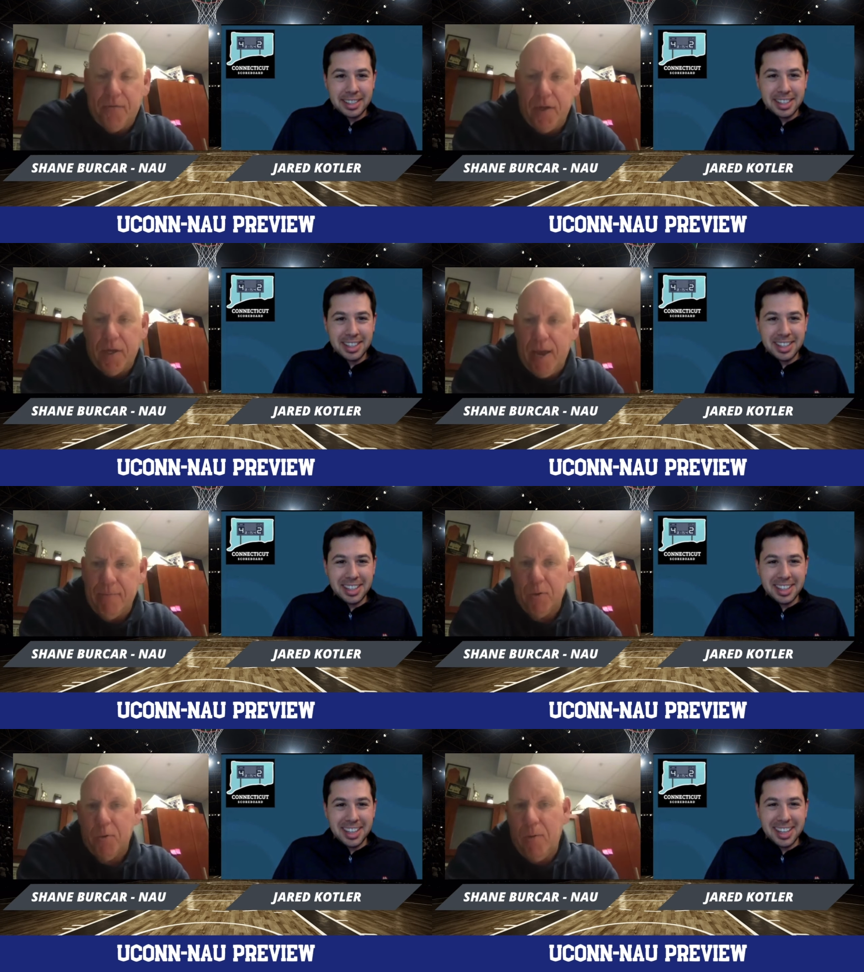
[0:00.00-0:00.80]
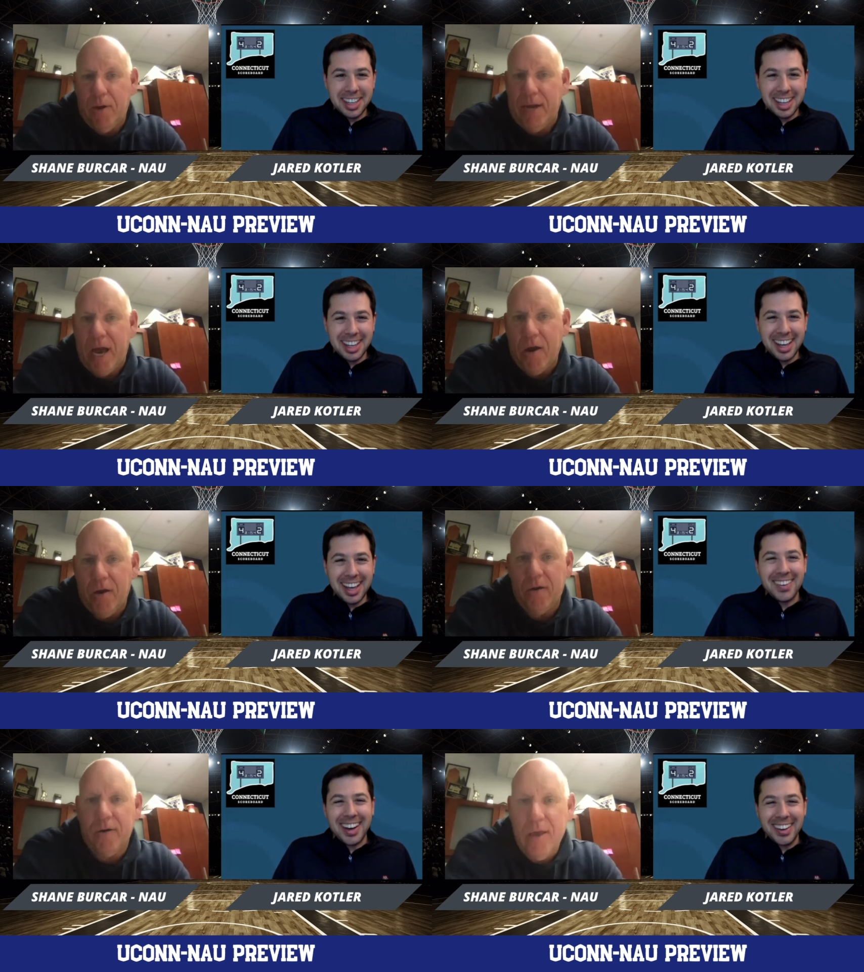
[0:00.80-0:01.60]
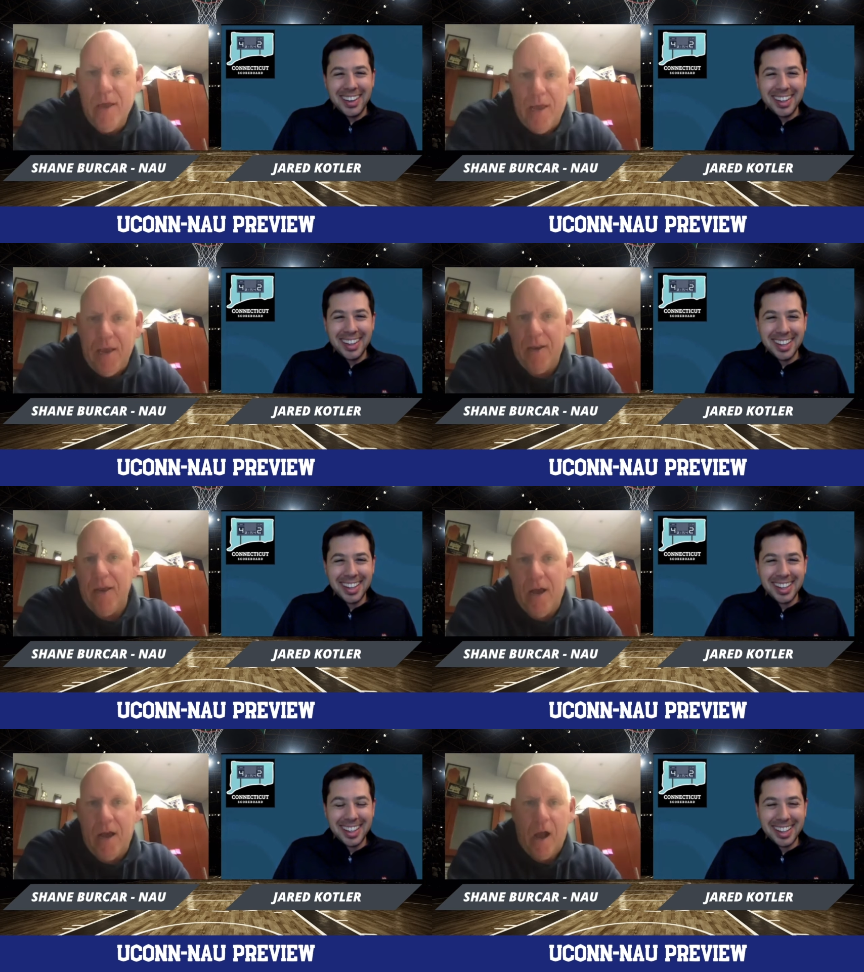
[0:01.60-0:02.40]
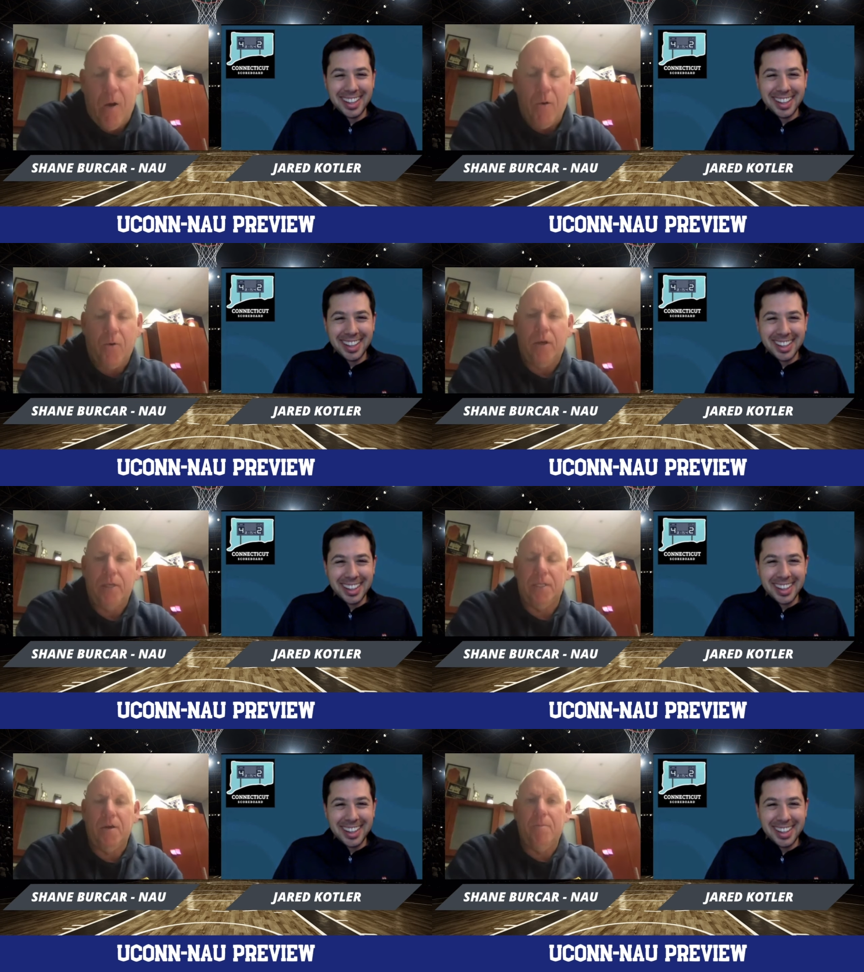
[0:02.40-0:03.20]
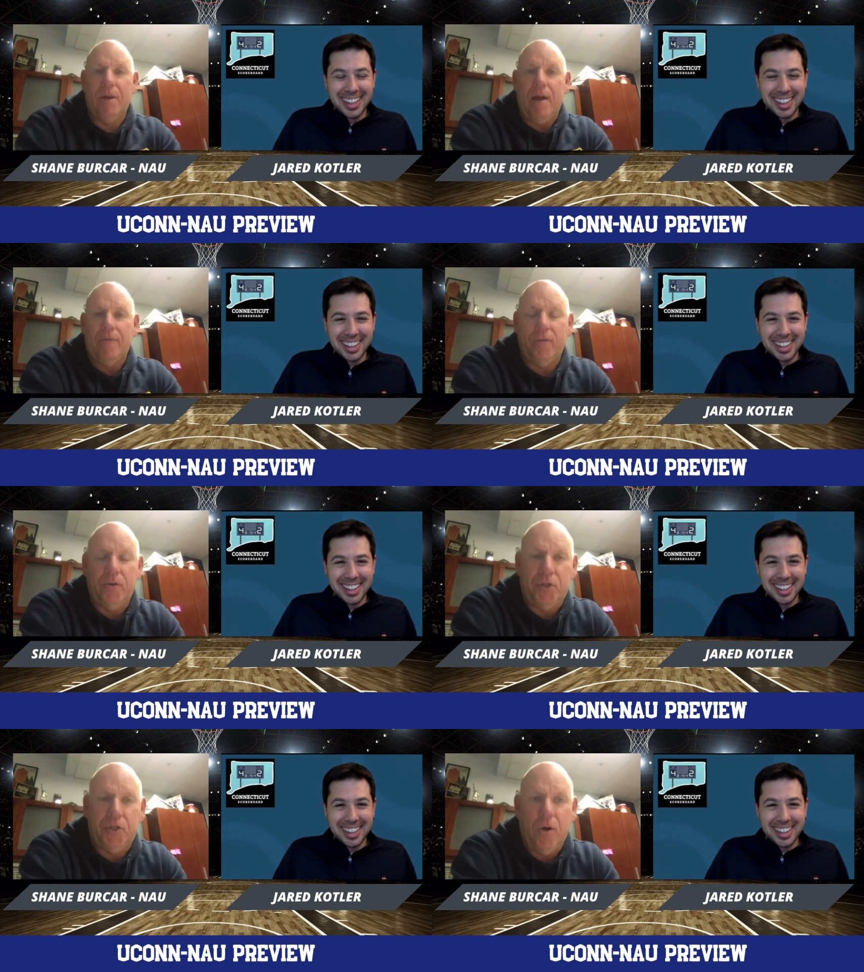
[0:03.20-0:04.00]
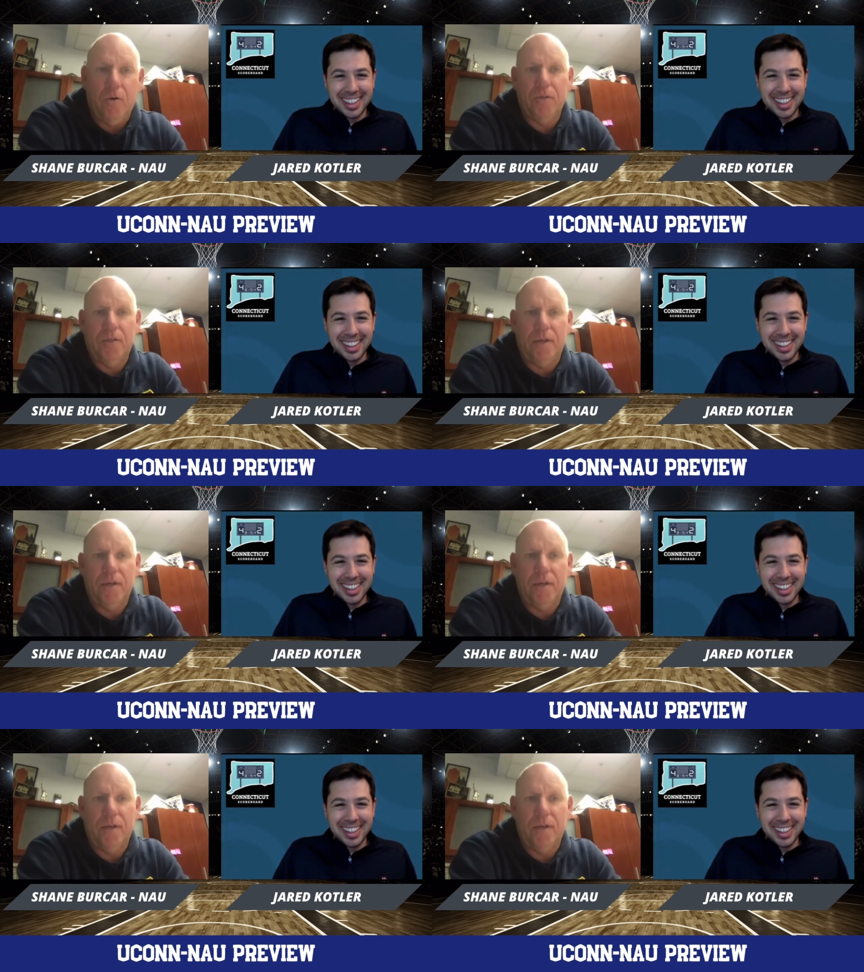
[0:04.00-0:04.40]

Speaker 1: for the game, so we went down and, oh. and, and hung out with Chris a little bit after his shows.